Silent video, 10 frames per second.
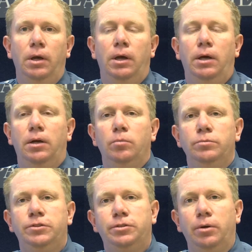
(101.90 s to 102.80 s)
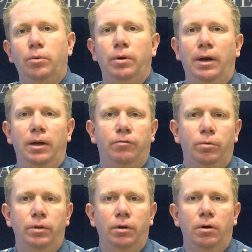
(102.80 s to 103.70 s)
Um, so it's
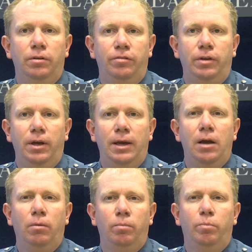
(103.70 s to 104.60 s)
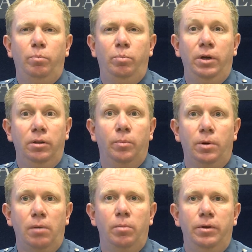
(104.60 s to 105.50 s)
really hard to say how big the
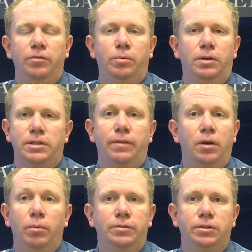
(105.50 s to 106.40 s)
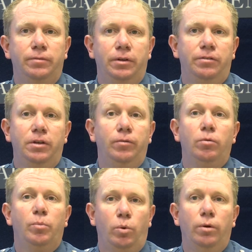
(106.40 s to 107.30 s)
problem is because I think most of it isn't even
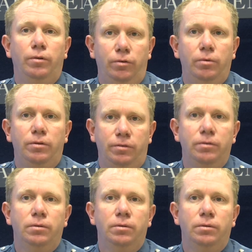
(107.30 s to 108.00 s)
reported to us.